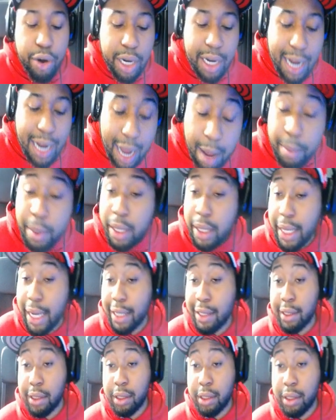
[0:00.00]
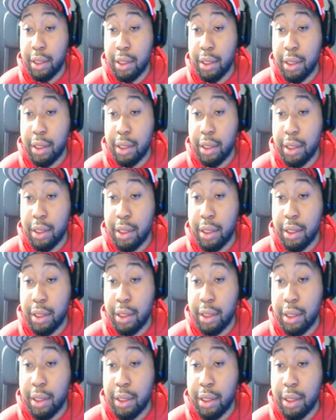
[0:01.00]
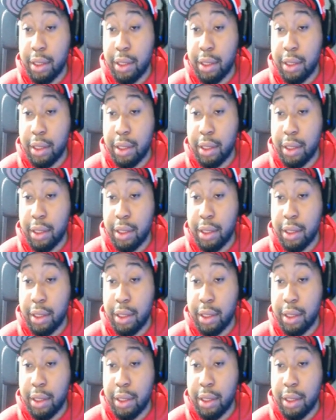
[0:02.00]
a comment next was like, yo,